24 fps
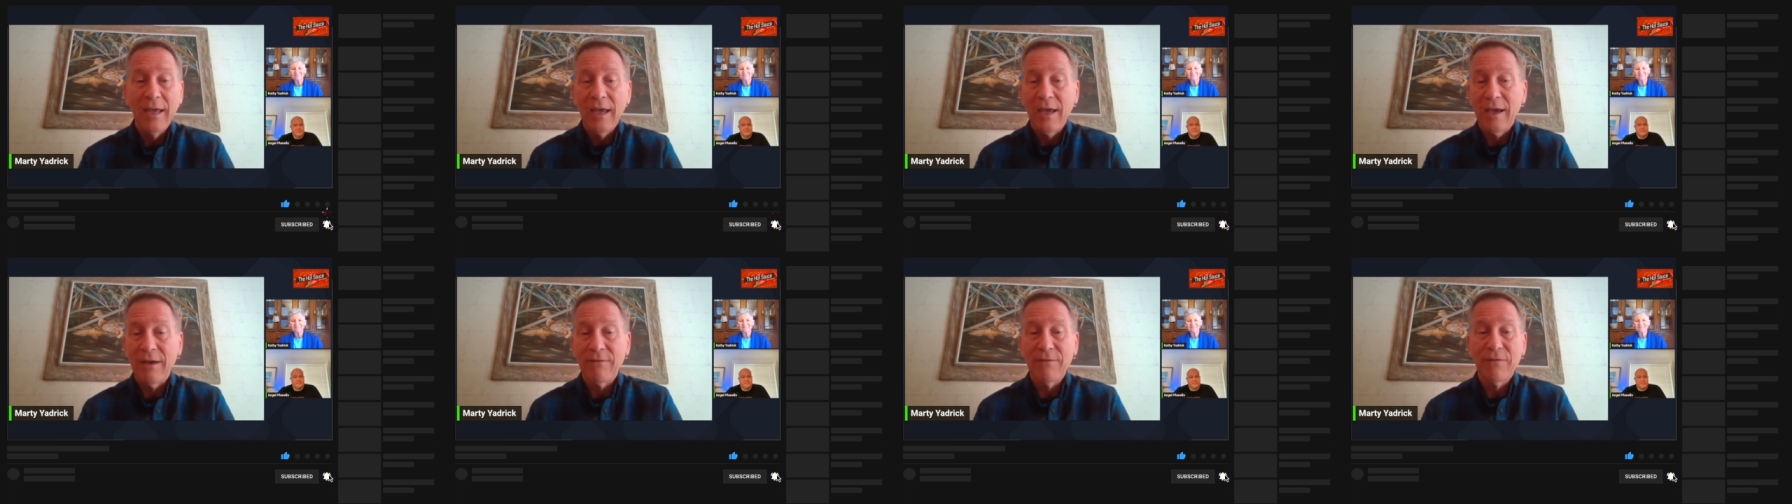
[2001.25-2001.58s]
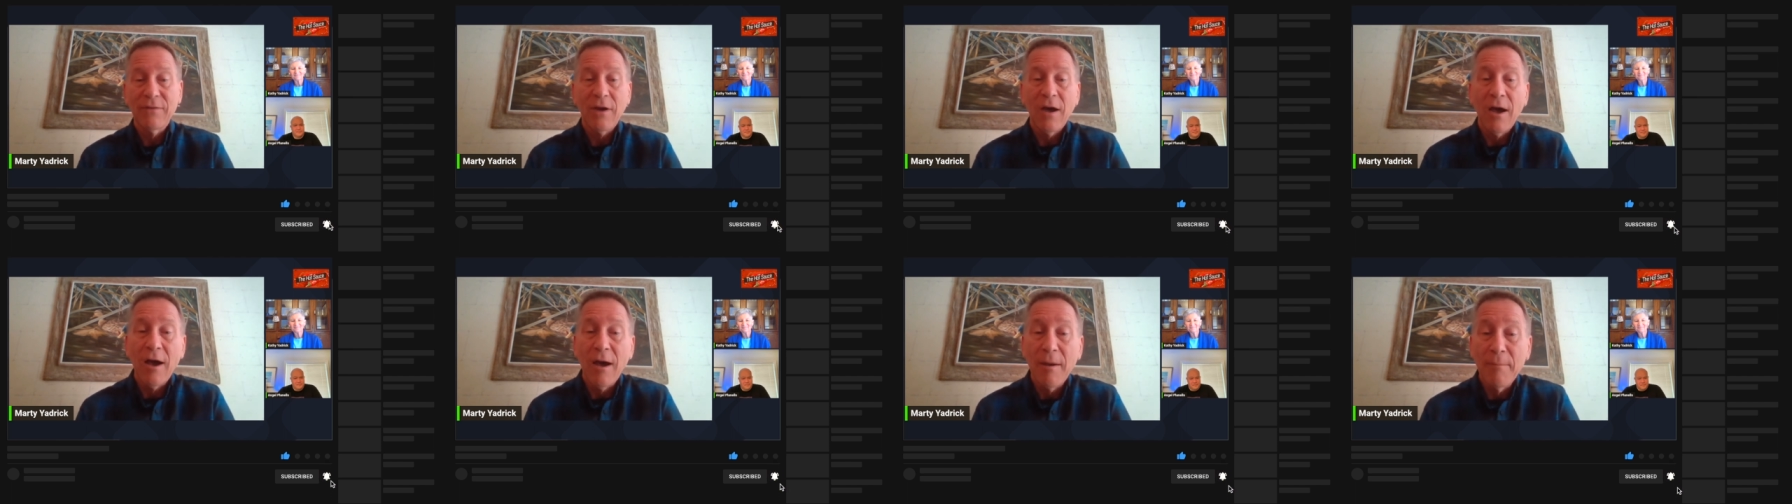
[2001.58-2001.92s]

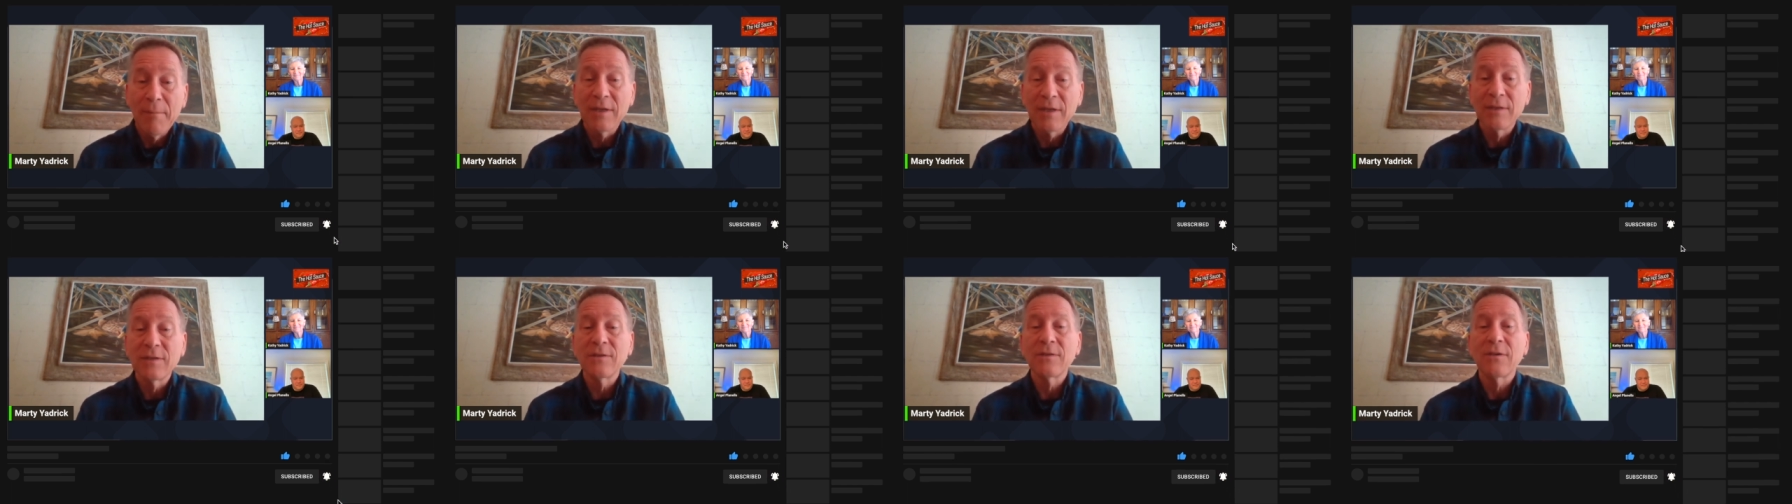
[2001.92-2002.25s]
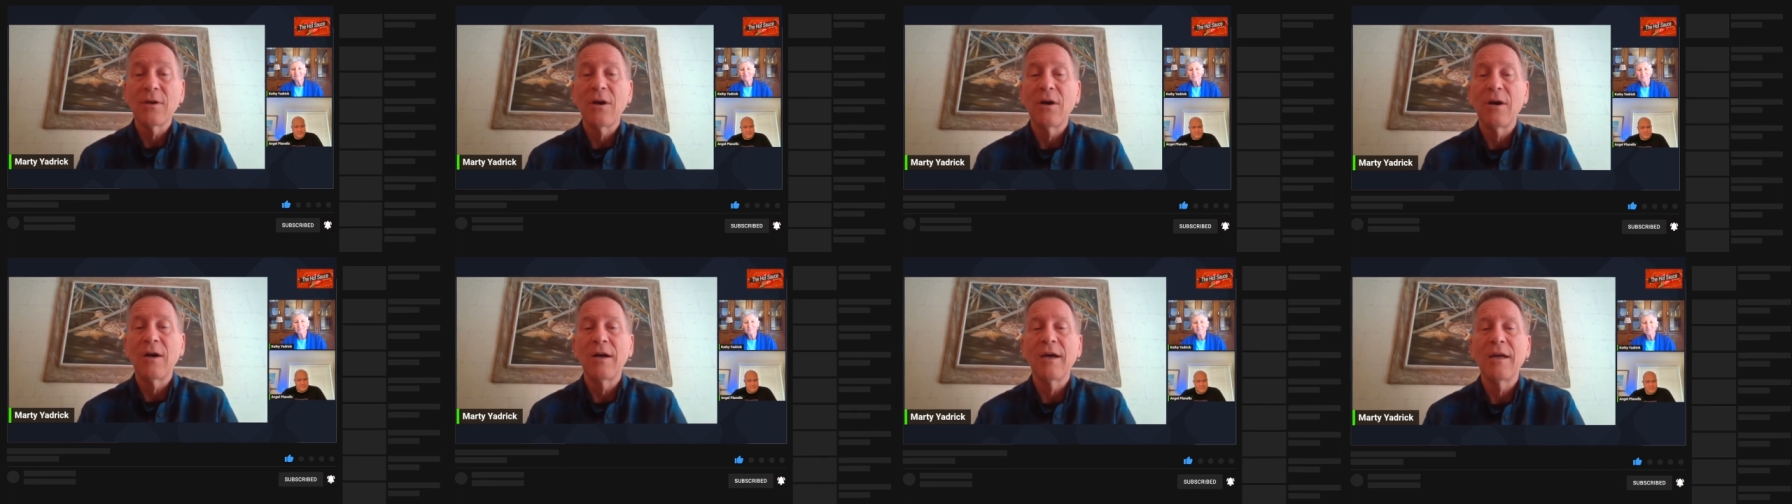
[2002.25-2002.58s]
have comments
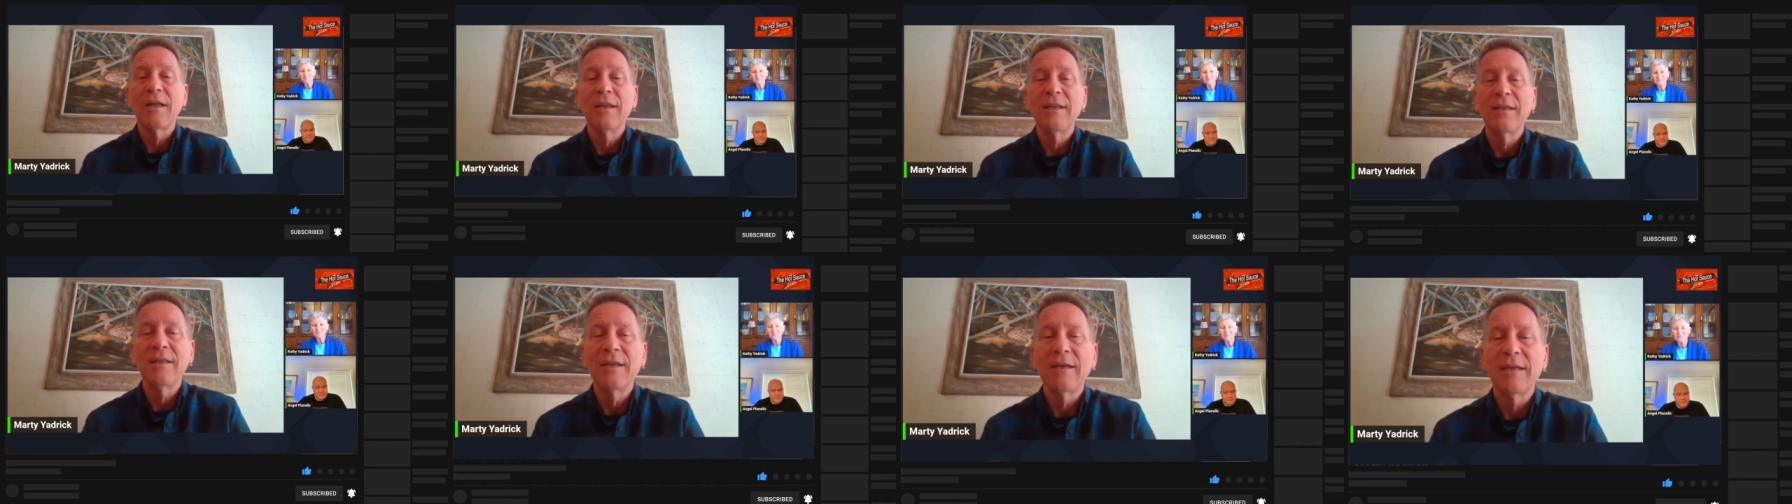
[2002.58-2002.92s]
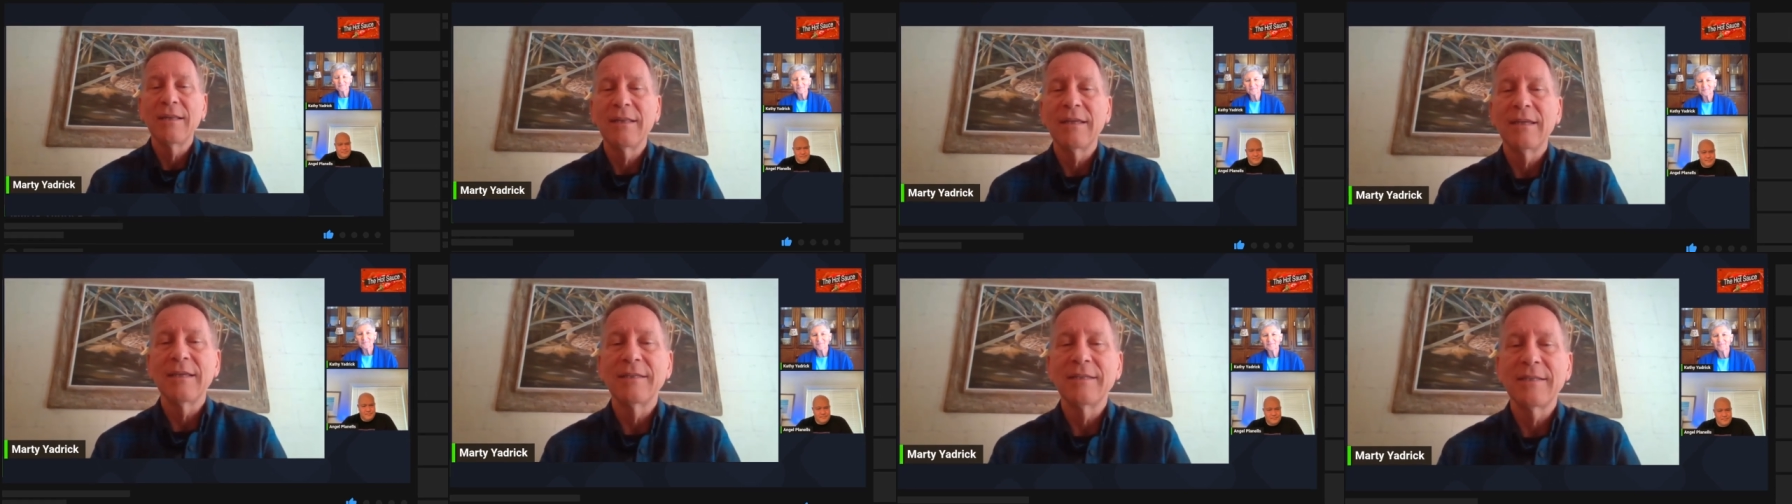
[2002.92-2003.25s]
on,
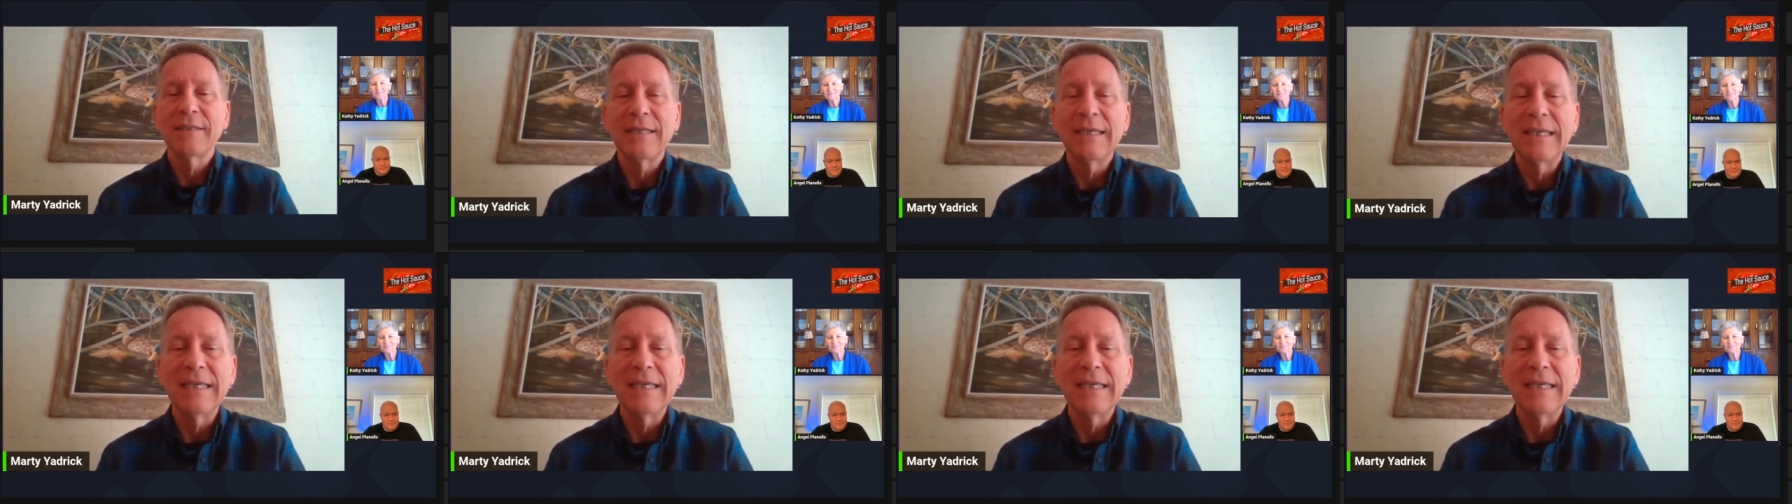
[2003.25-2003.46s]
that it's